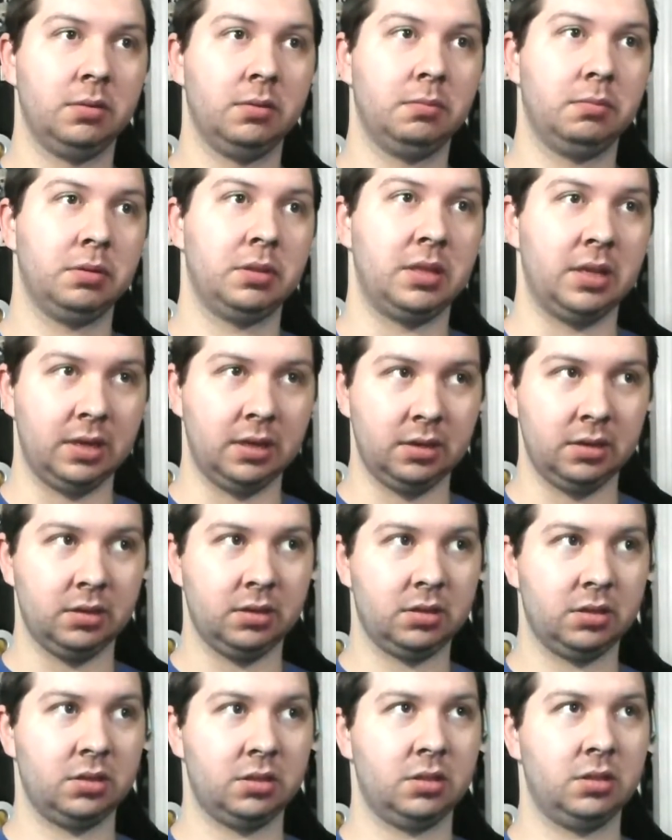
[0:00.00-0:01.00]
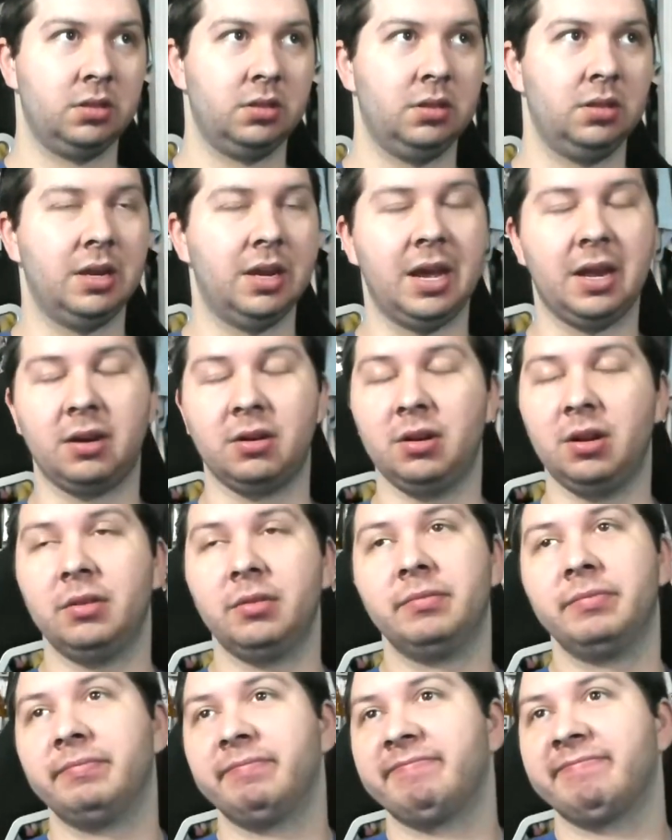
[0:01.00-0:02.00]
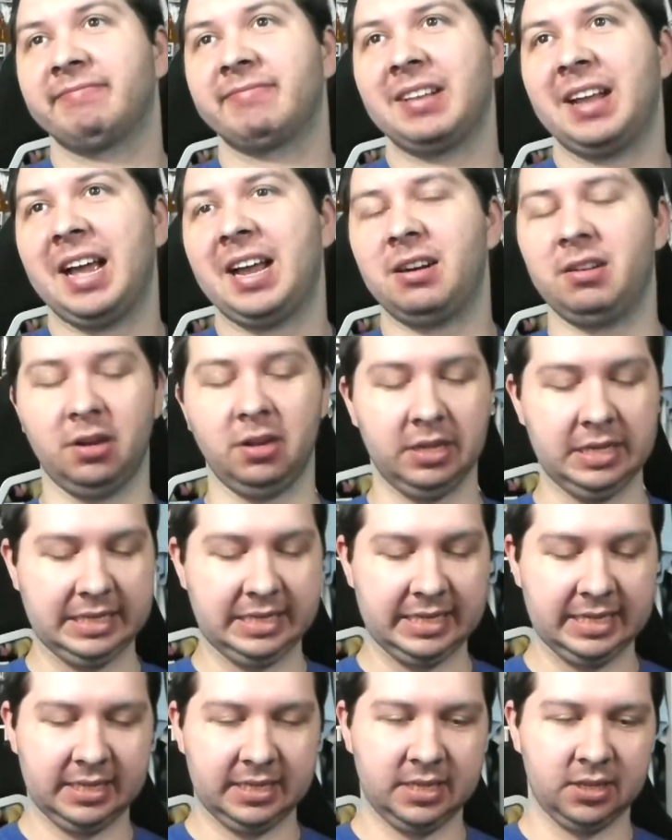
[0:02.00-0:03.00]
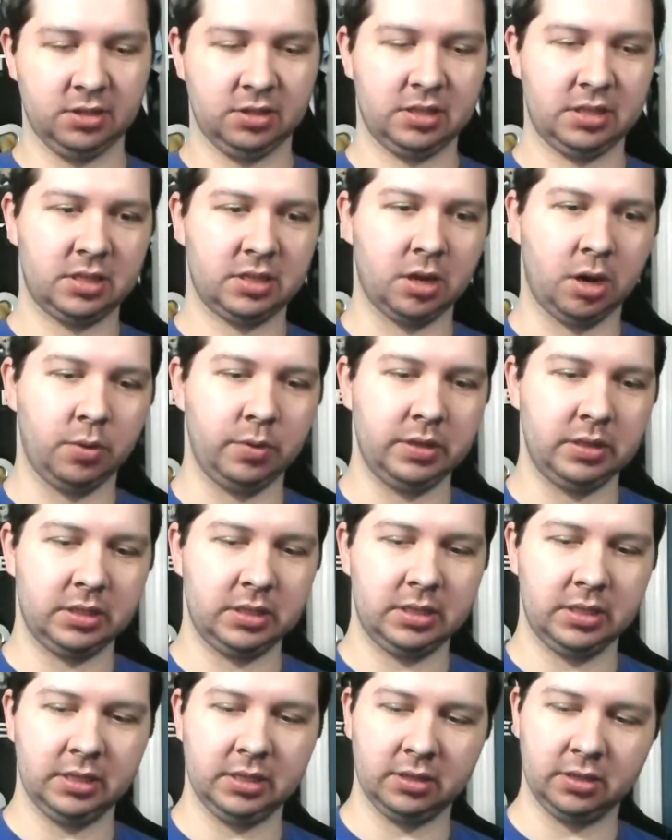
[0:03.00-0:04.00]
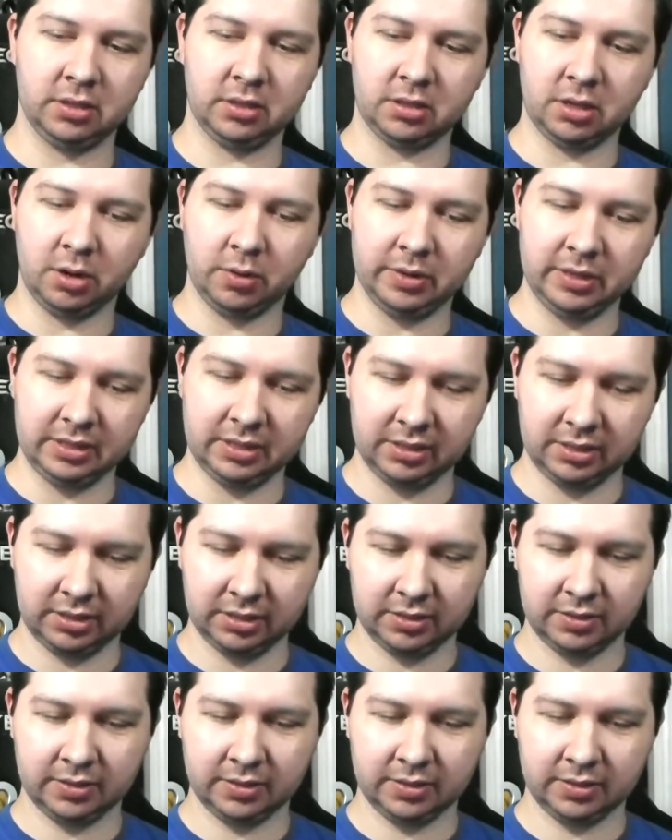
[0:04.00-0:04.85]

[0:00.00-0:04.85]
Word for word: But then, I don't know. I don't. It's it, there's just always the there's always.